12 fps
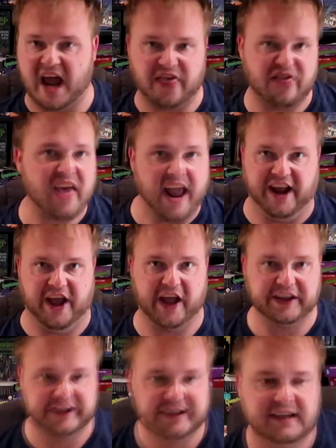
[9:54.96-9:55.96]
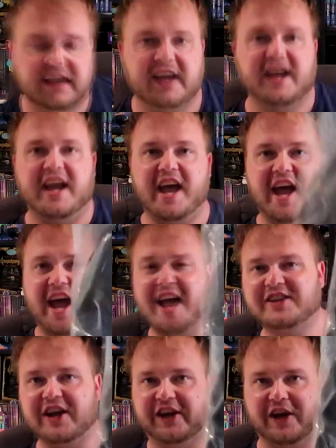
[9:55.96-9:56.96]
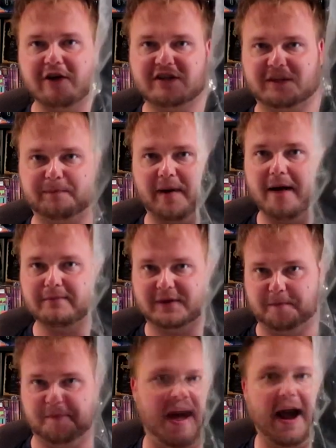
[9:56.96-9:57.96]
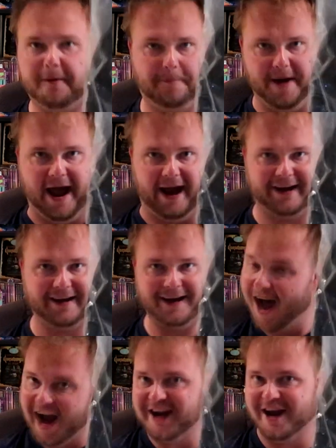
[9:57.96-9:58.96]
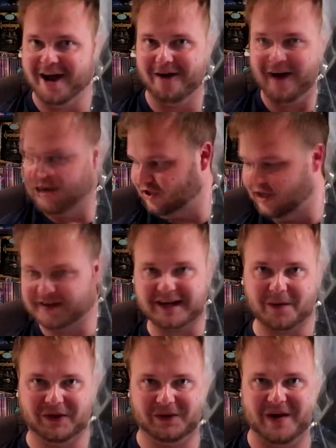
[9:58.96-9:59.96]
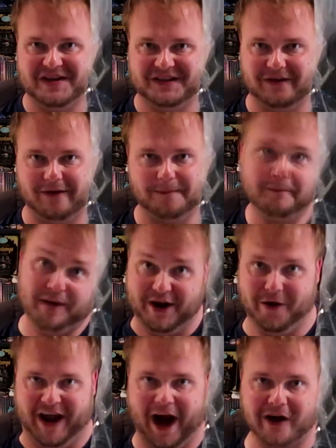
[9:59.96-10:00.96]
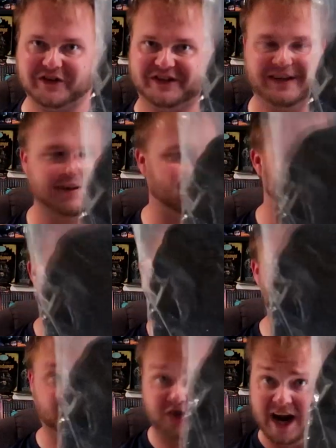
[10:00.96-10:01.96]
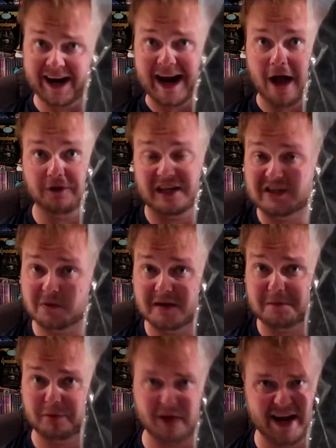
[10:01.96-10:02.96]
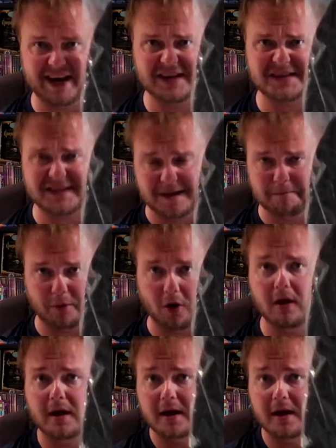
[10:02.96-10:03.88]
I think, is a Goosebumps backpack. I know, I should have did it with the rest of them, but who cares? Check it out. This one's plain and simple,